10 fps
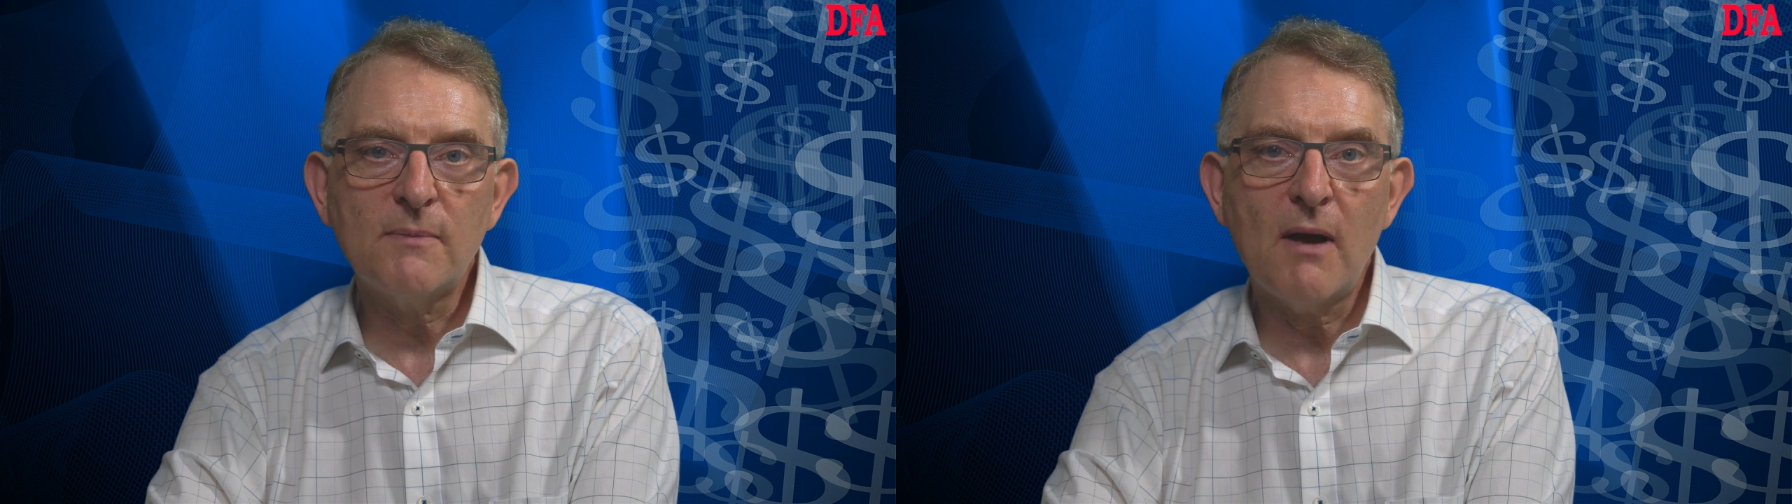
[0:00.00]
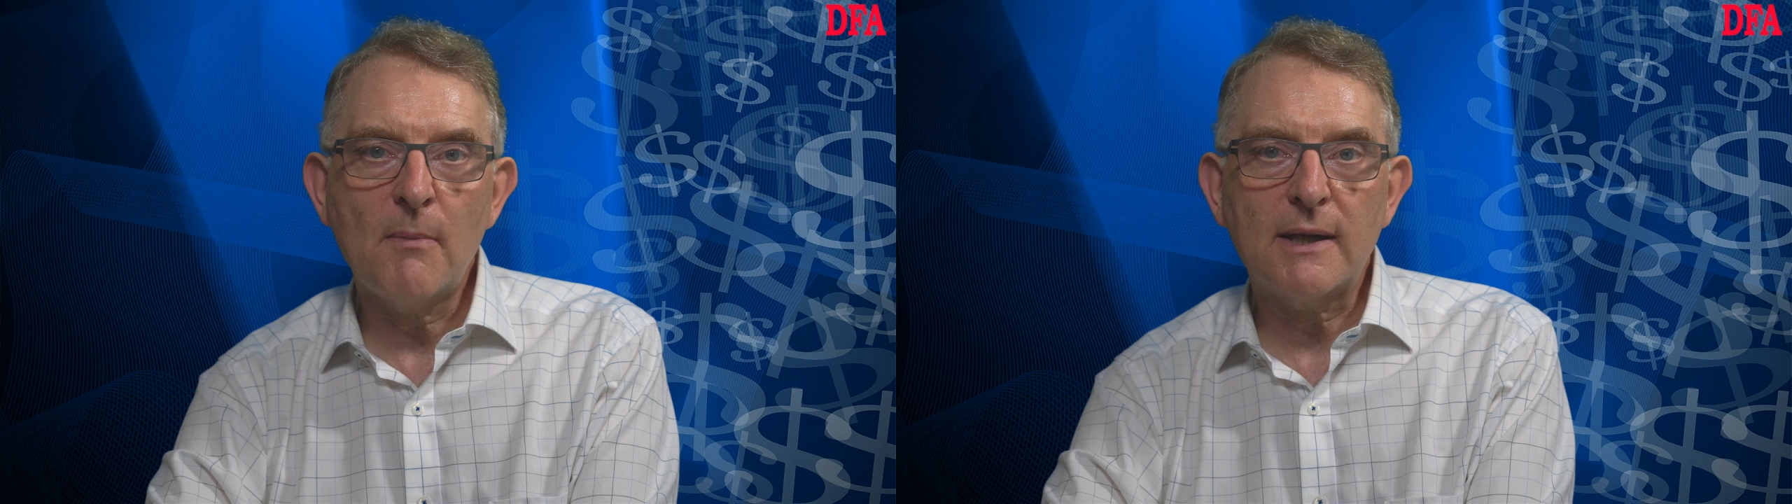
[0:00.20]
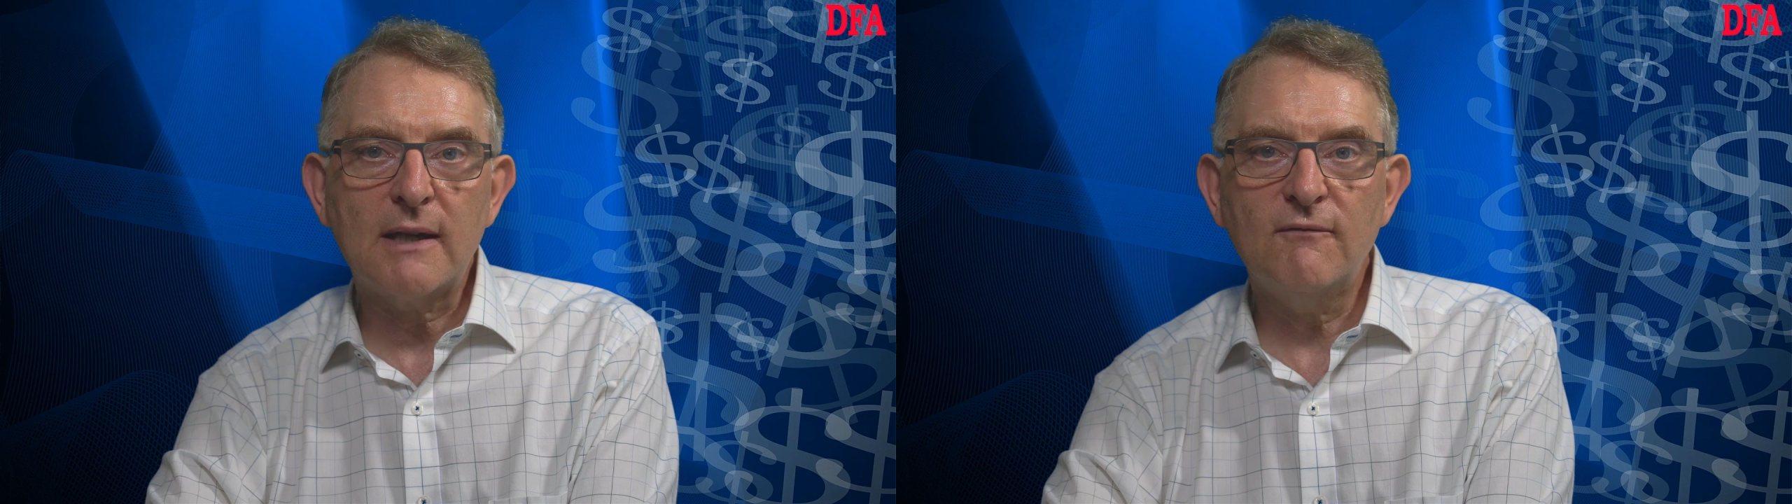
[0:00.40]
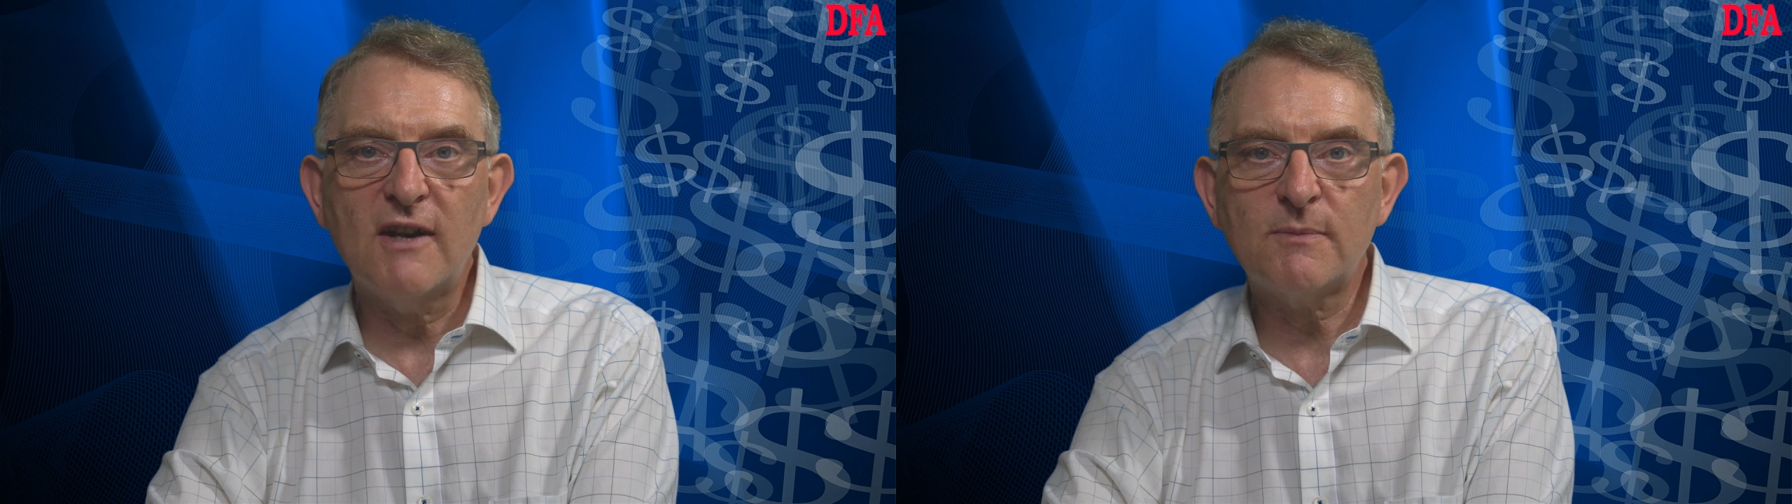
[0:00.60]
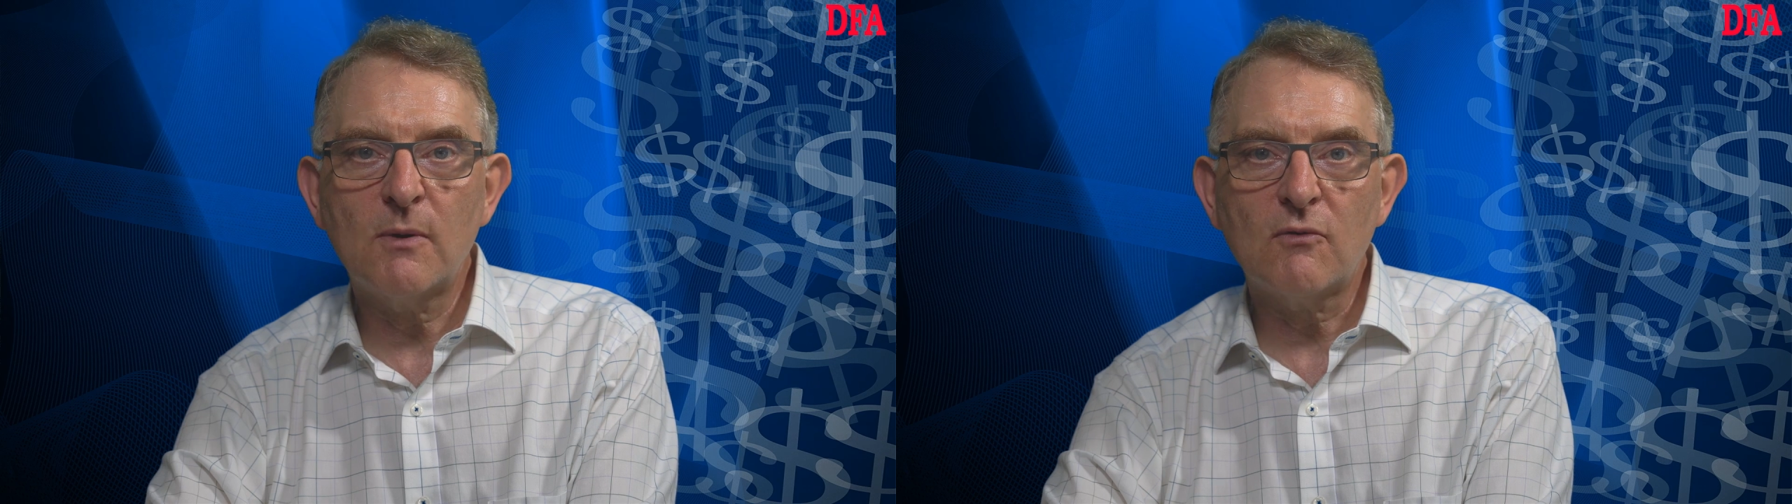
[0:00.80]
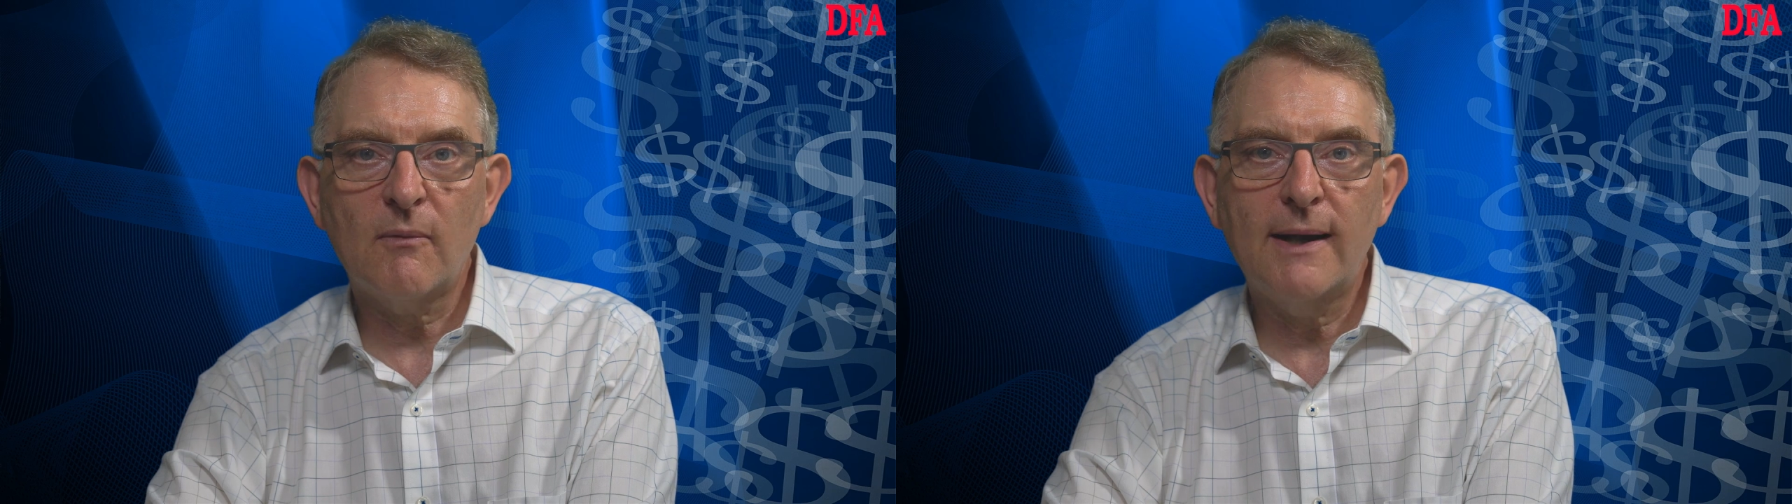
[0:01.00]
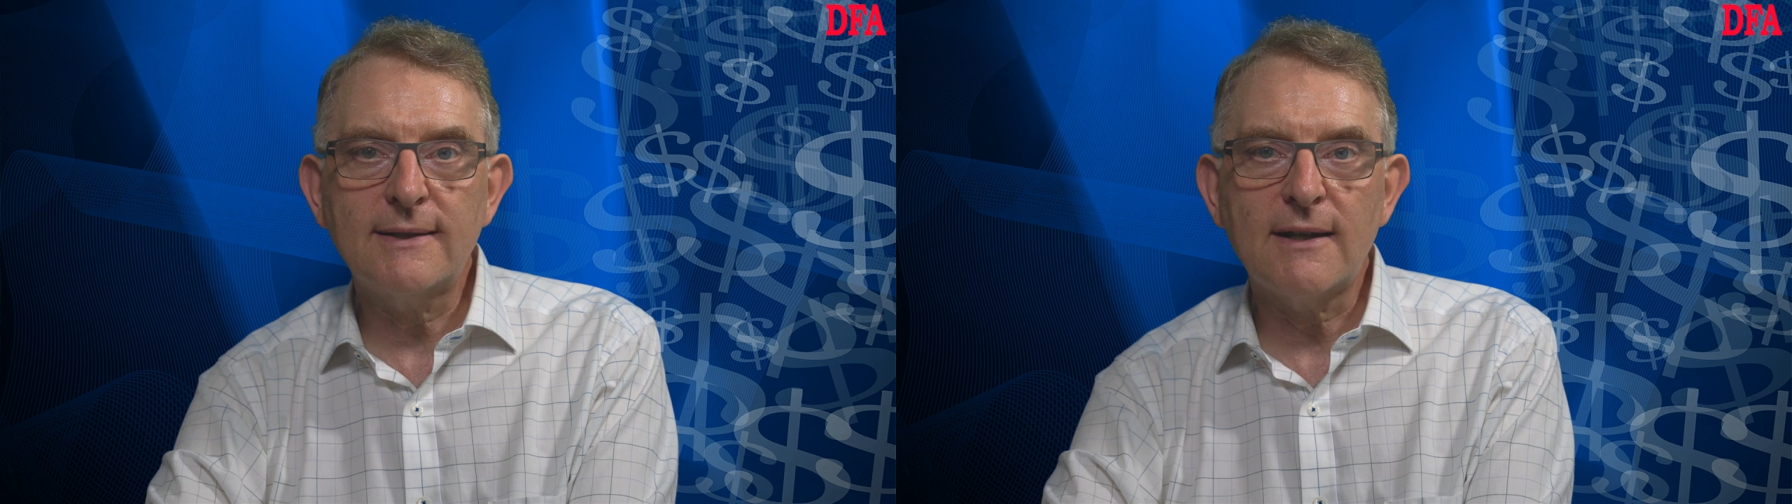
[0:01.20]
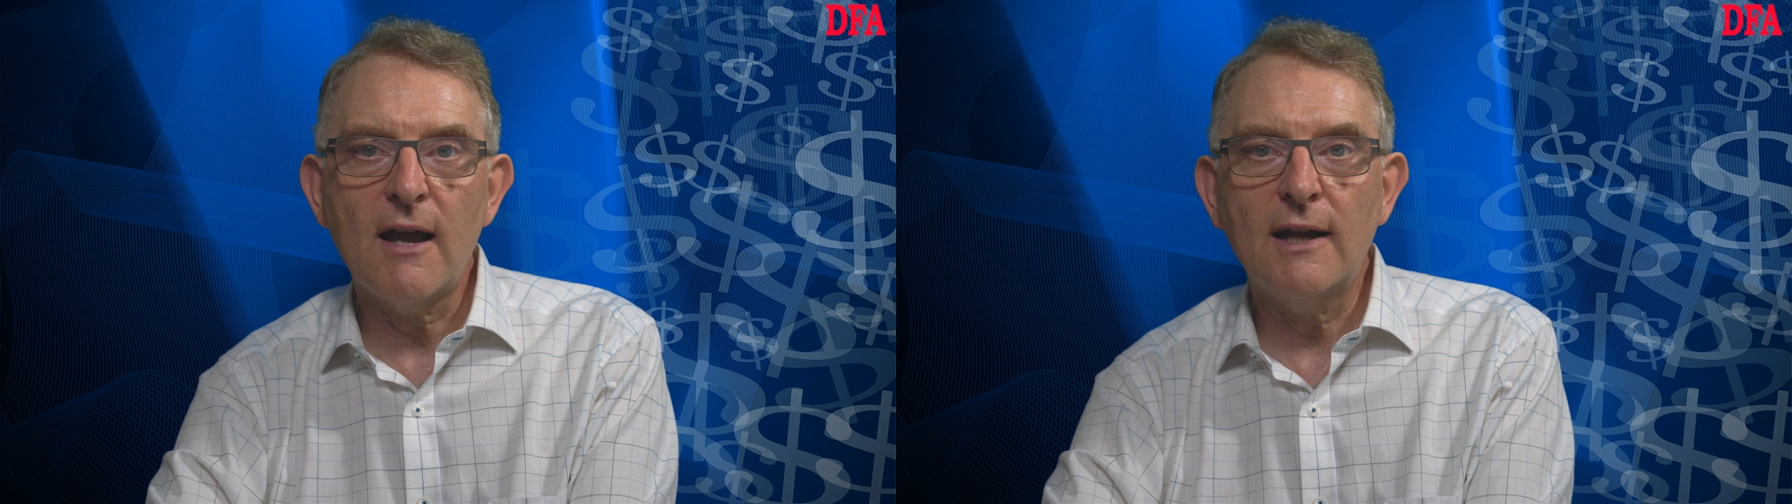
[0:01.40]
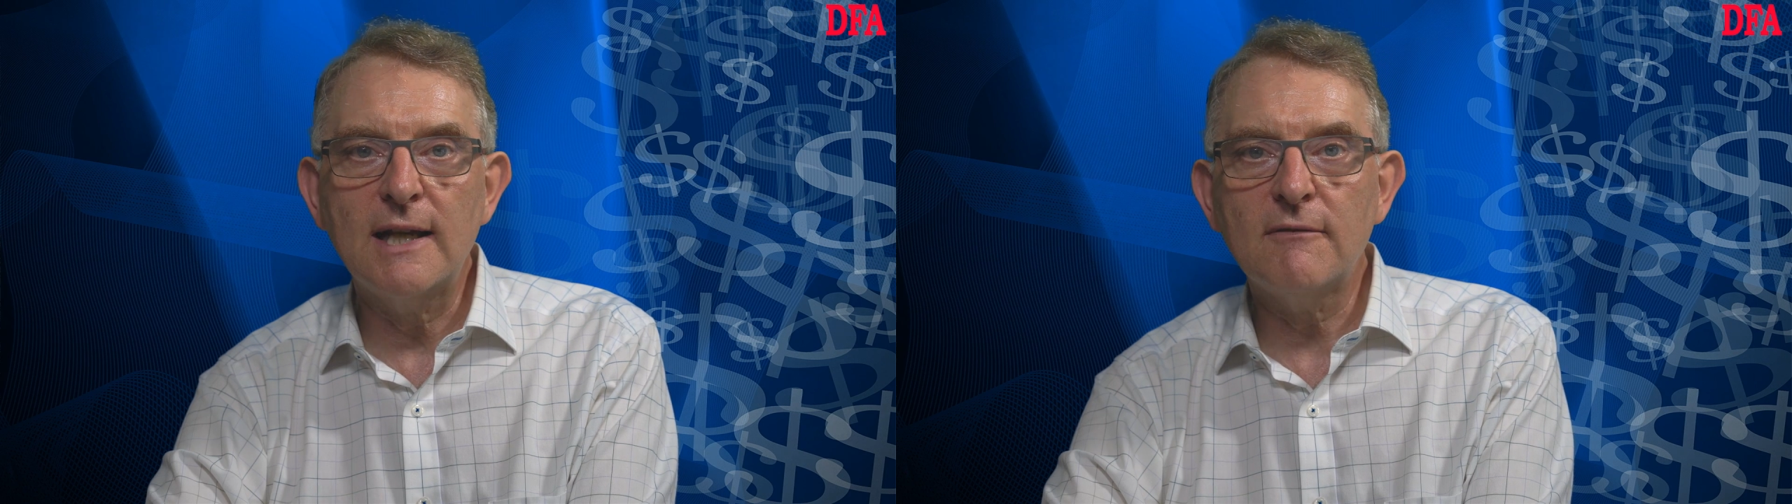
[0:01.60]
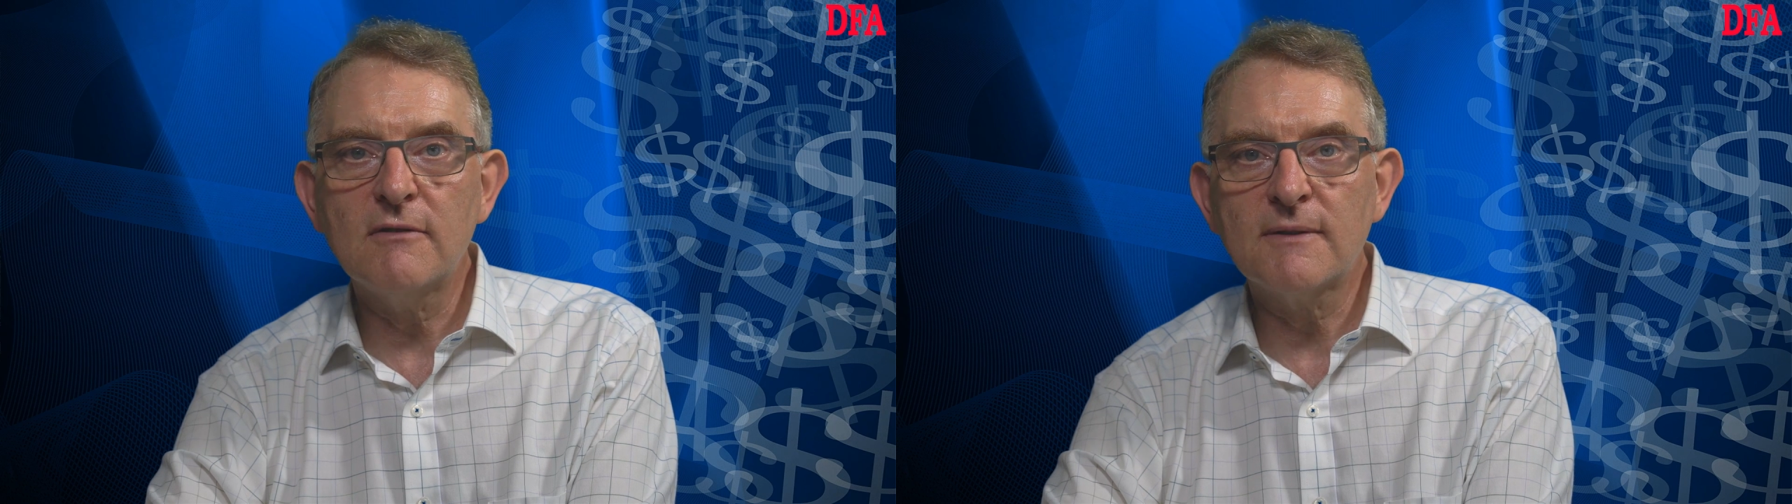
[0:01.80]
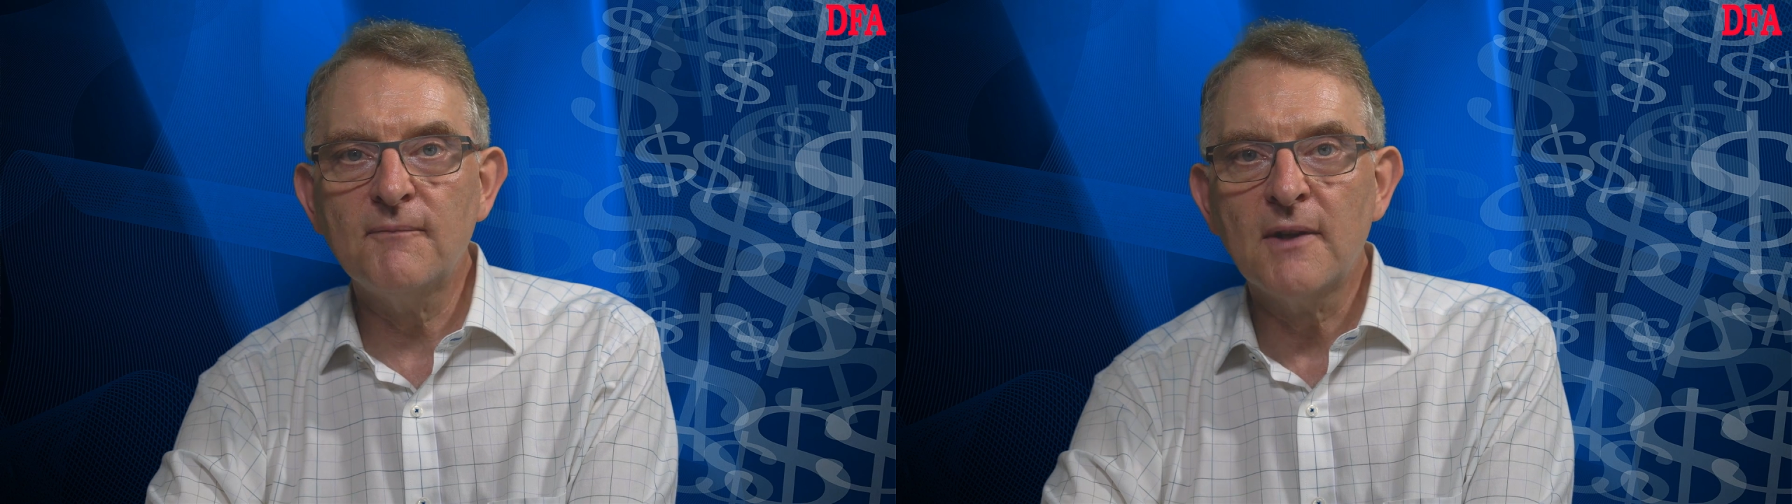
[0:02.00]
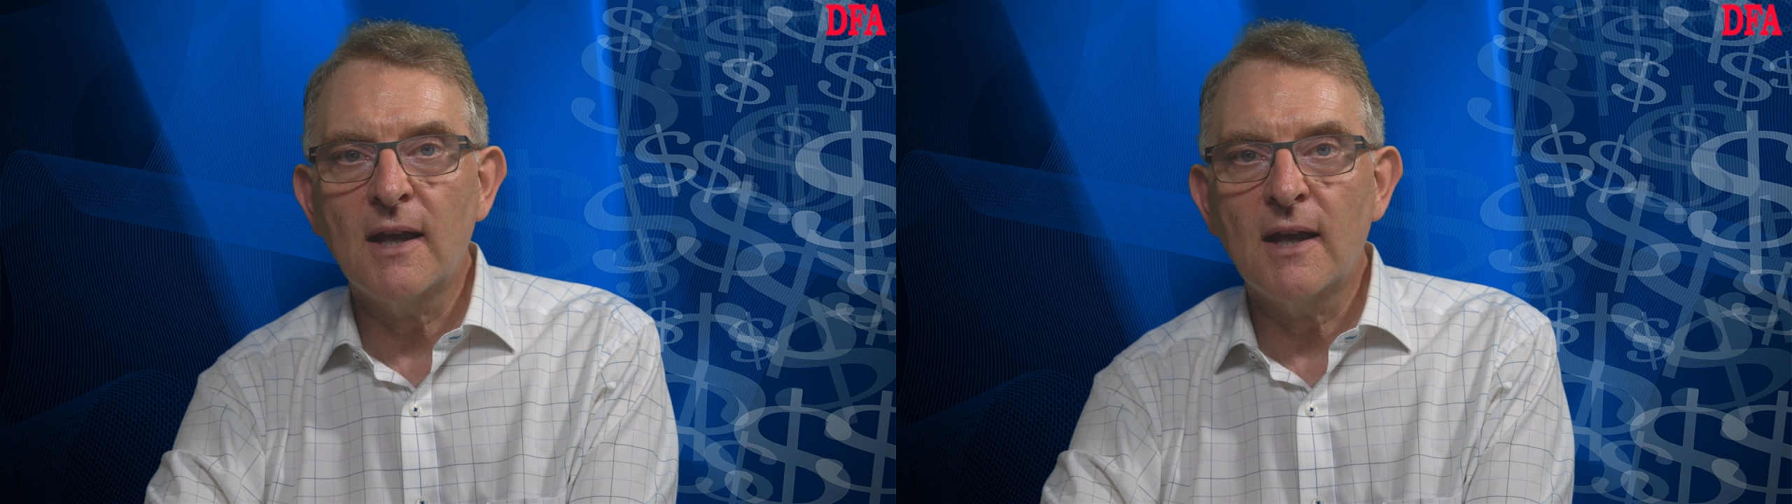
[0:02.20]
Public investment remained at high levels,